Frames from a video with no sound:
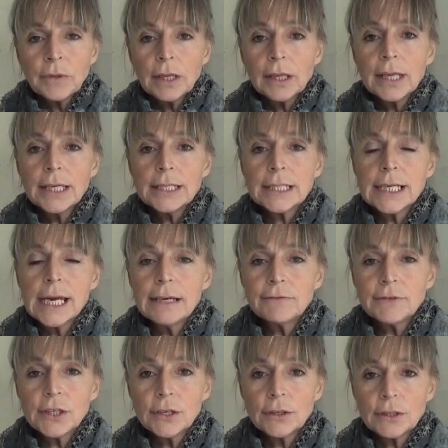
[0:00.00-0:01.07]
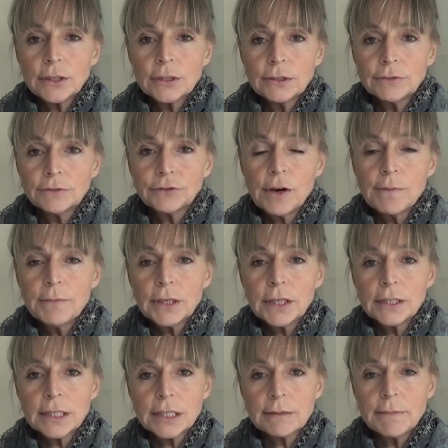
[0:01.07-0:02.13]
the slave token from the
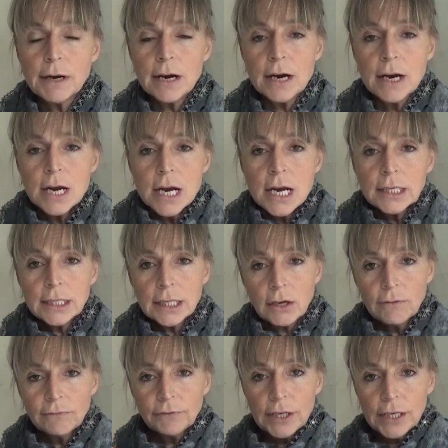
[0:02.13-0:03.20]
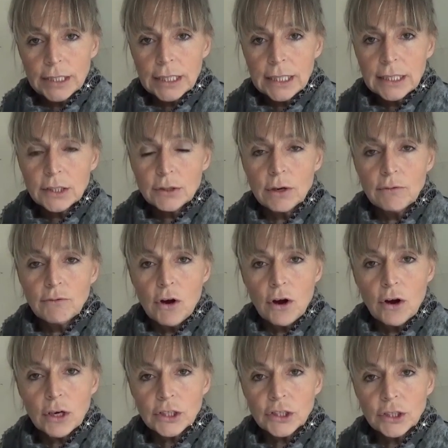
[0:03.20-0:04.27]
customer to convert it into a
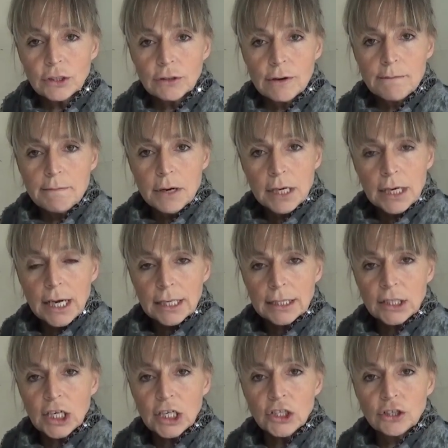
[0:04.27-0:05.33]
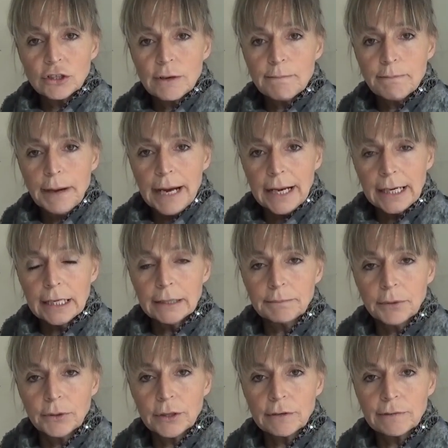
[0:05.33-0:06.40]
rock, so you're a money exchange at the bank at
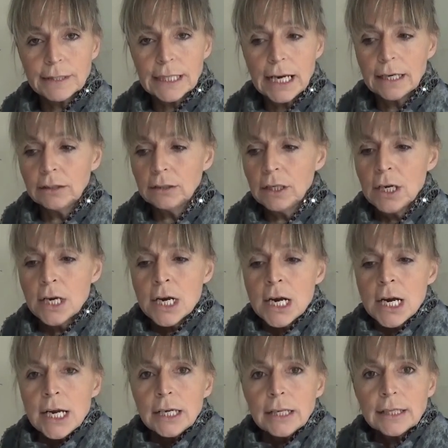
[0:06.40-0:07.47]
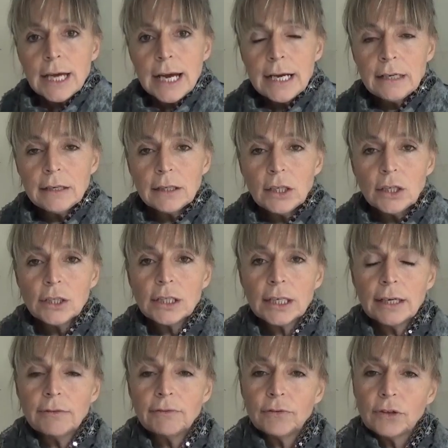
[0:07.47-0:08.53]
point of sale. Then you
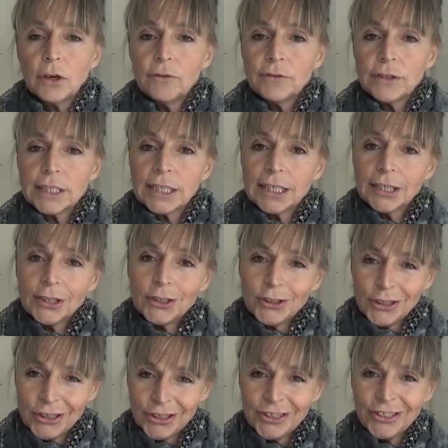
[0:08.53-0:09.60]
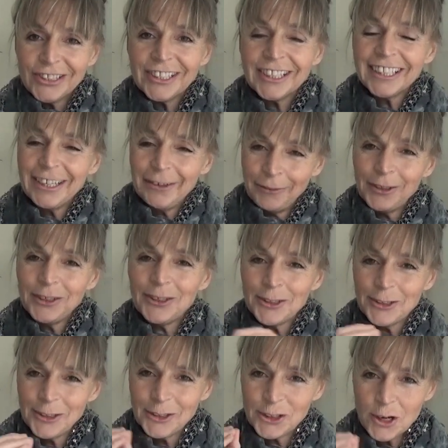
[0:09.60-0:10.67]
give, obviously you can, if you do
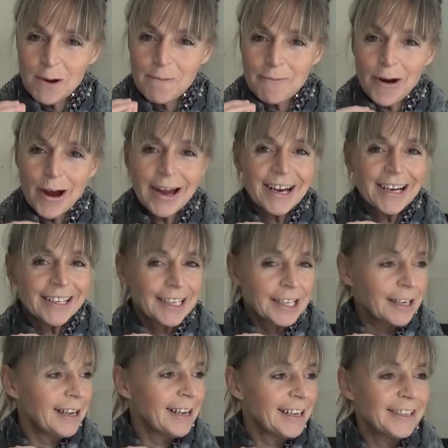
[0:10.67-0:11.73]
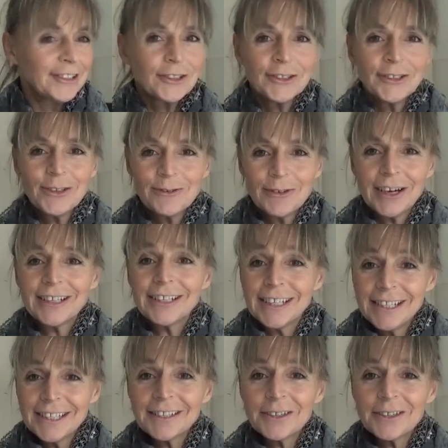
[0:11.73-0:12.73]
your job right, the guy at the other end, he's